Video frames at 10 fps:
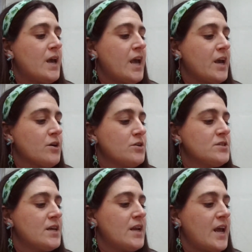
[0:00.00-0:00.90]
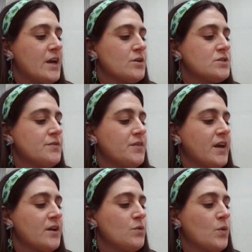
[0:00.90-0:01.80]
Acres and acres of
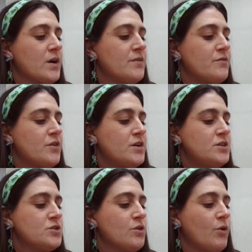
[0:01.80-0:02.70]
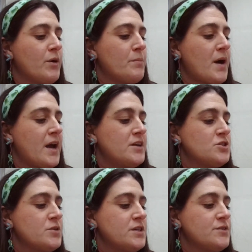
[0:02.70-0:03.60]
land were converted to growing pine
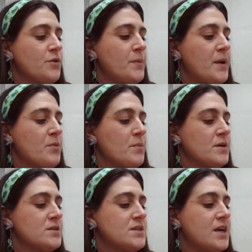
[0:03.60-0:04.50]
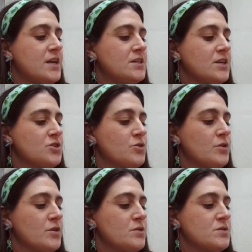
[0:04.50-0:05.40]
trees for paper mills and
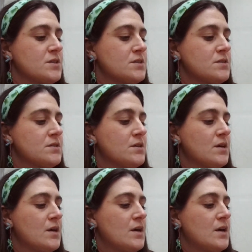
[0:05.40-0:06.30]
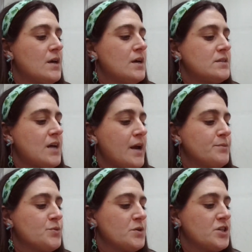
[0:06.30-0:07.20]
industrial uses.
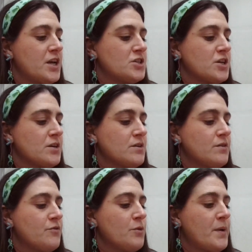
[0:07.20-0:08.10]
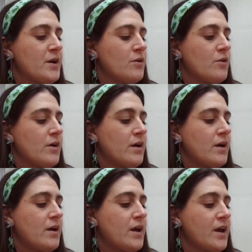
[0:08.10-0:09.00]
Times were changing, for better
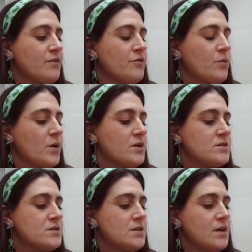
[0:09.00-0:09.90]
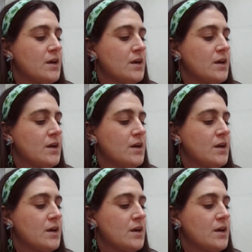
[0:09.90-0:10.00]
and for worse.